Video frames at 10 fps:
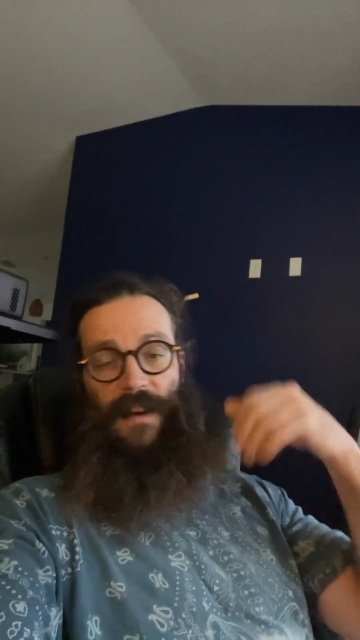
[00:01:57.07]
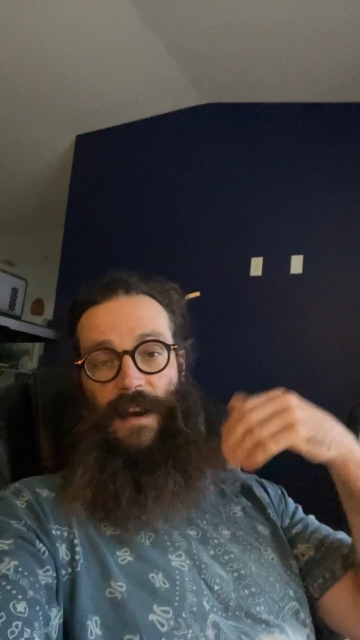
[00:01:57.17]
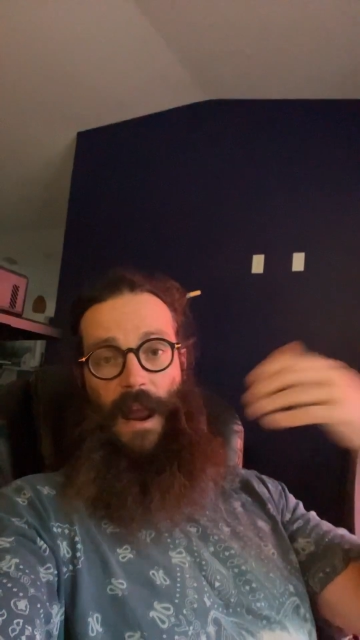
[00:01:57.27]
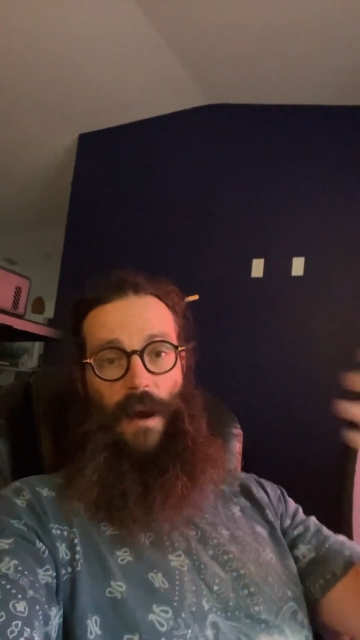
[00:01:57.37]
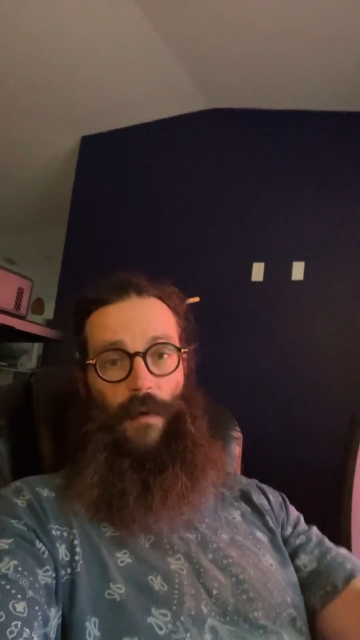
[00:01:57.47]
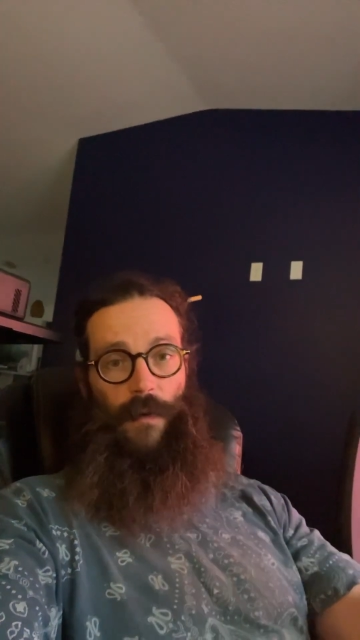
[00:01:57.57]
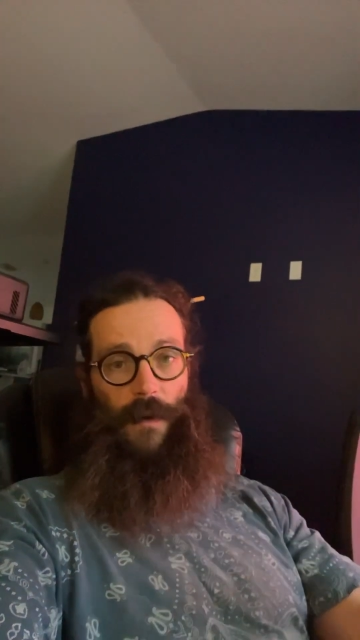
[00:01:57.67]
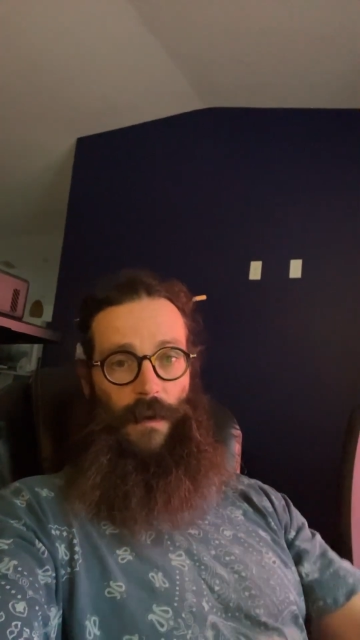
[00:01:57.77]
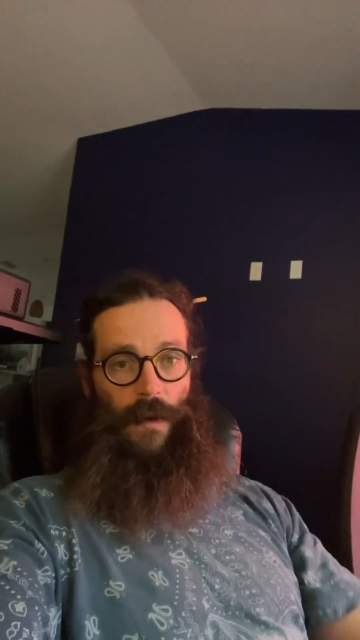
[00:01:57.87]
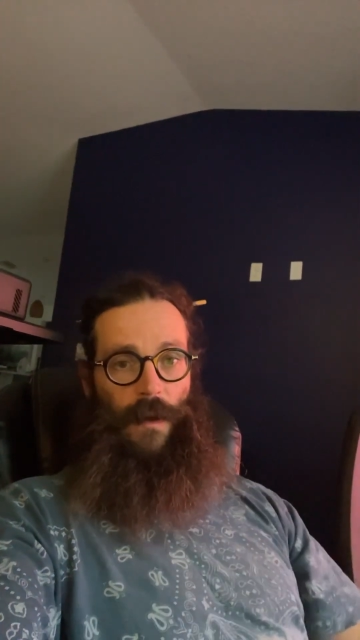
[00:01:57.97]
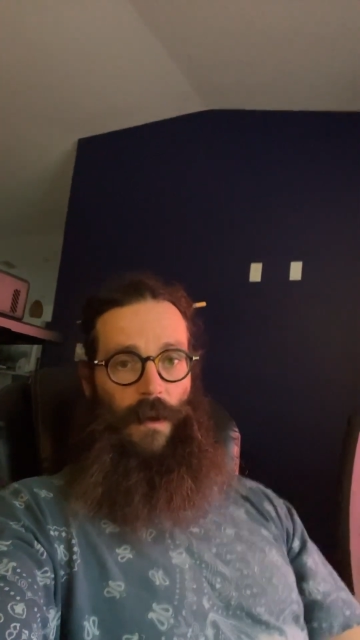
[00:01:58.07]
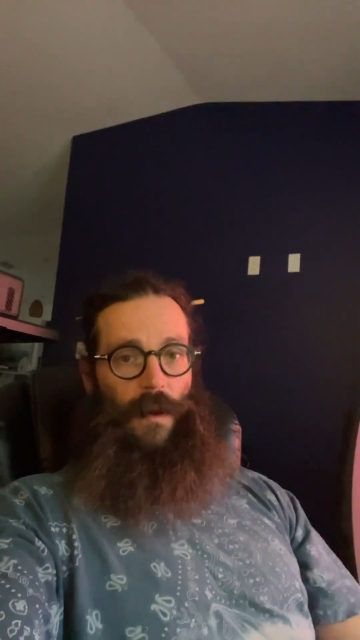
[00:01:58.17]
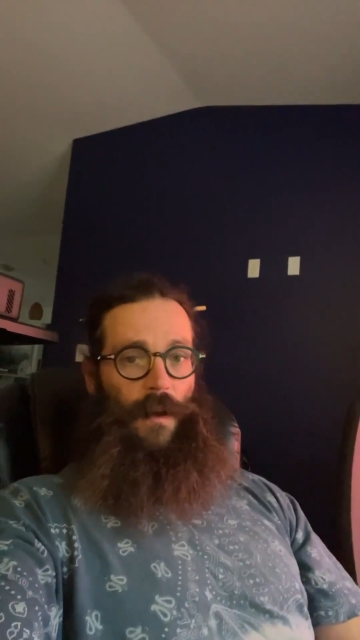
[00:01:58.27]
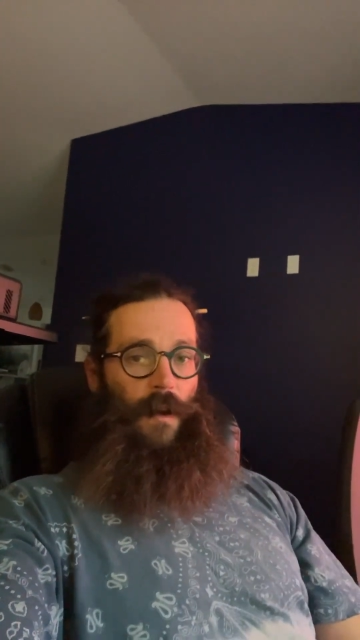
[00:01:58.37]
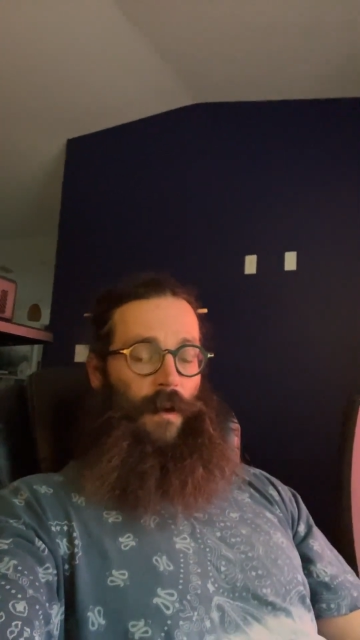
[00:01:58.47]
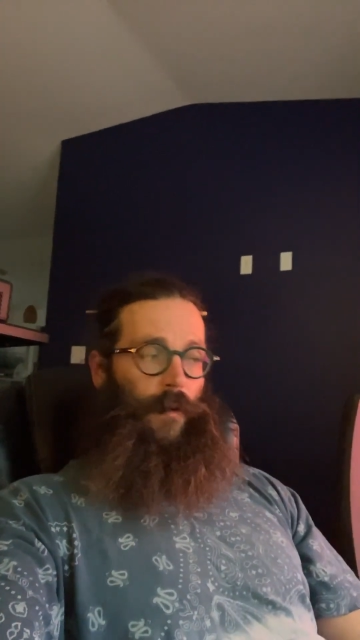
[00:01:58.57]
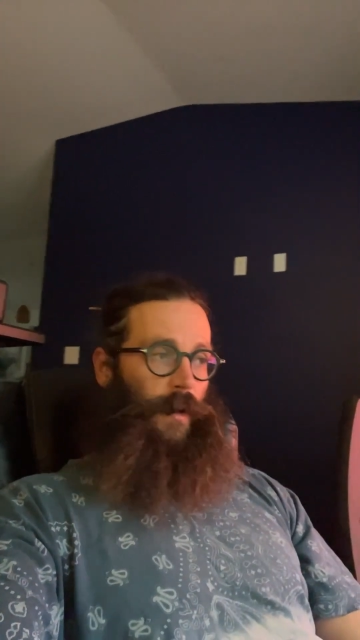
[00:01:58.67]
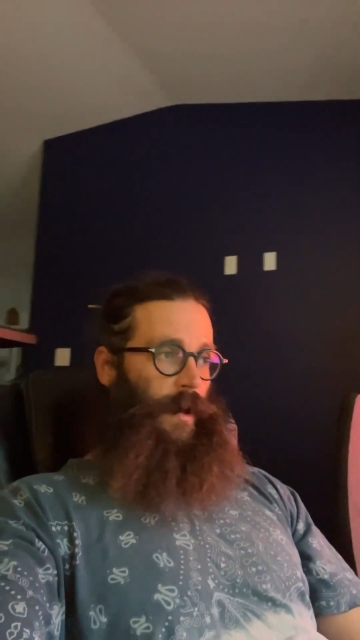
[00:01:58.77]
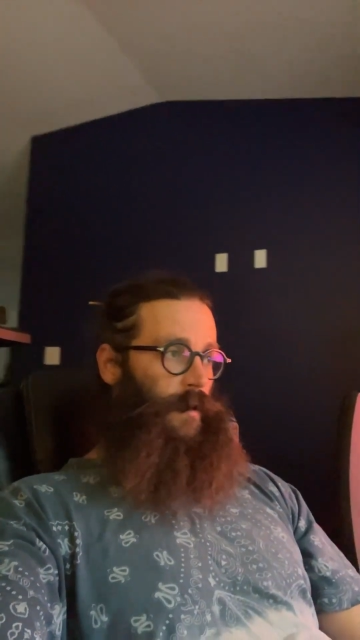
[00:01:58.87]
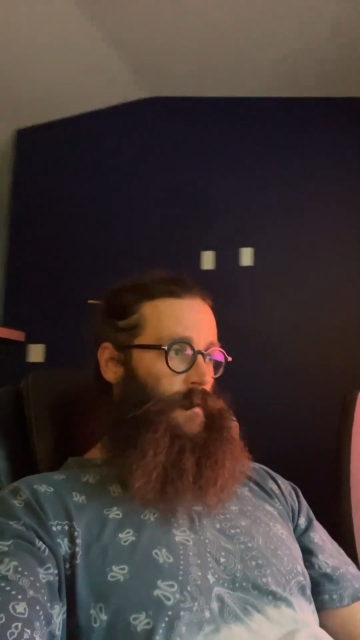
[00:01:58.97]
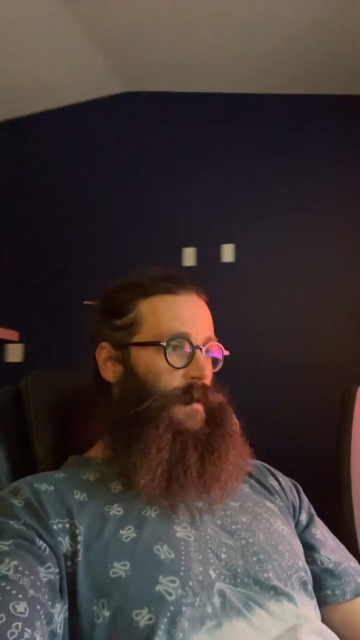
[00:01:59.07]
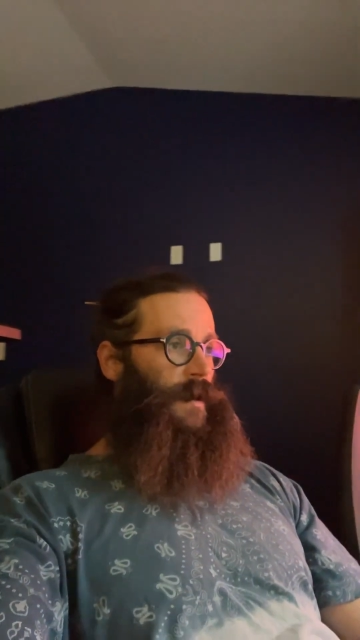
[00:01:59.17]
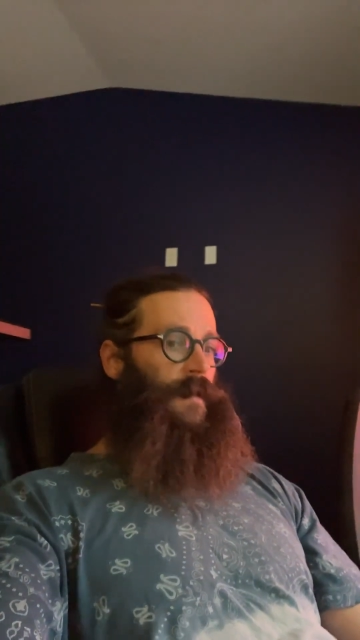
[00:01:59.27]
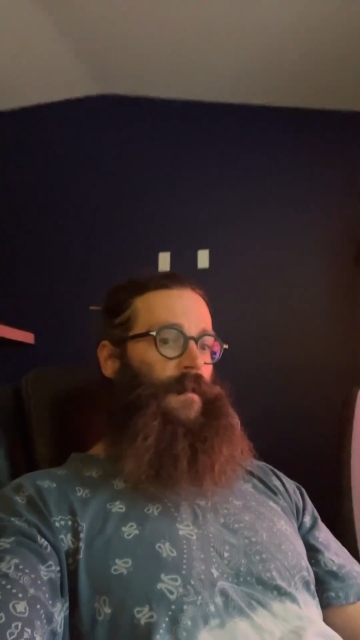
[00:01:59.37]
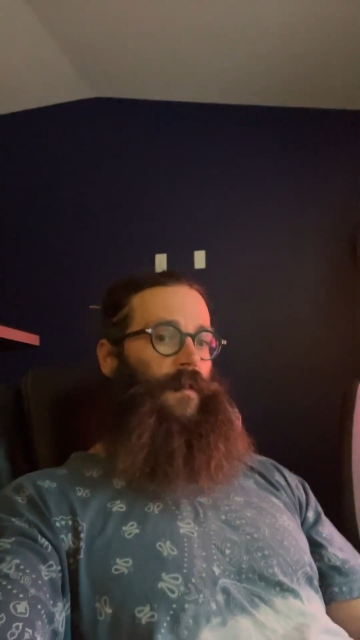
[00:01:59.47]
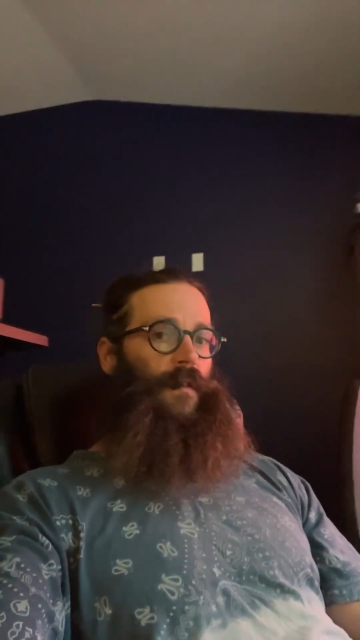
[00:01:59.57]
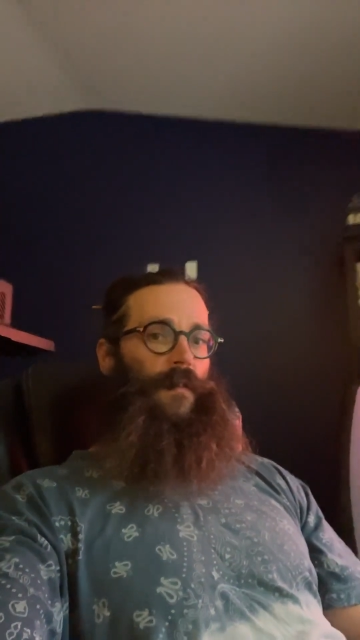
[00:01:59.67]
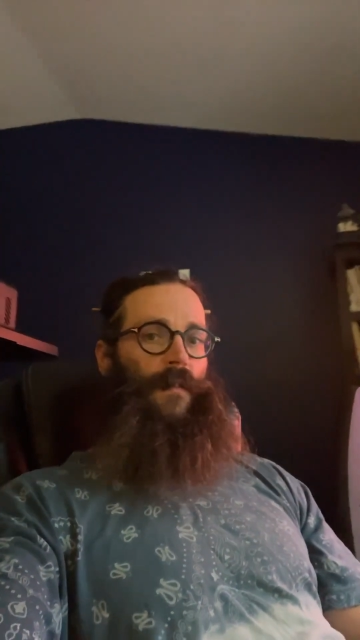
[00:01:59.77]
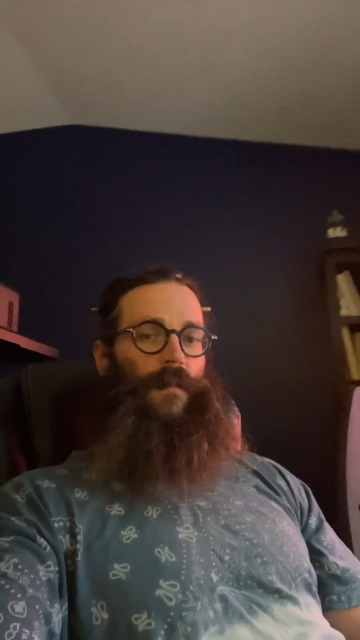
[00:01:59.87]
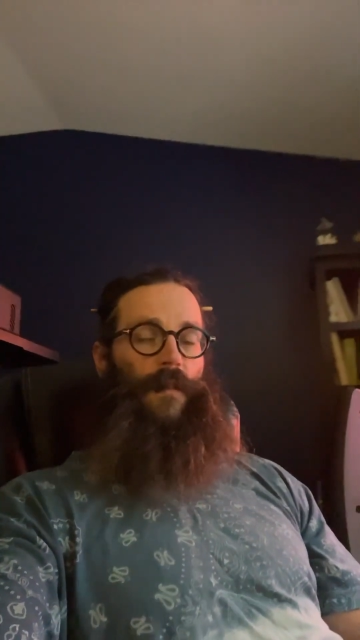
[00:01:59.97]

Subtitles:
in and out. Okay, you need this